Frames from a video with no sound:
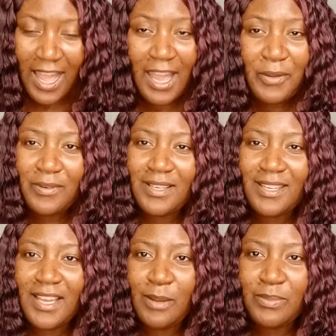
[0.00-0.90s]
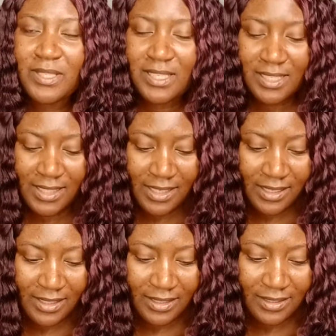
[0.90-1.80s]
I really
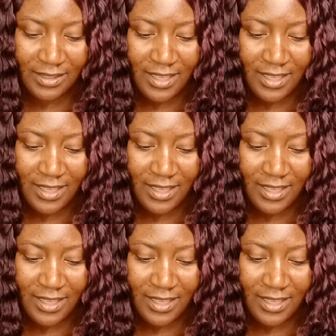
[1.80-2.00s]
appreciate it.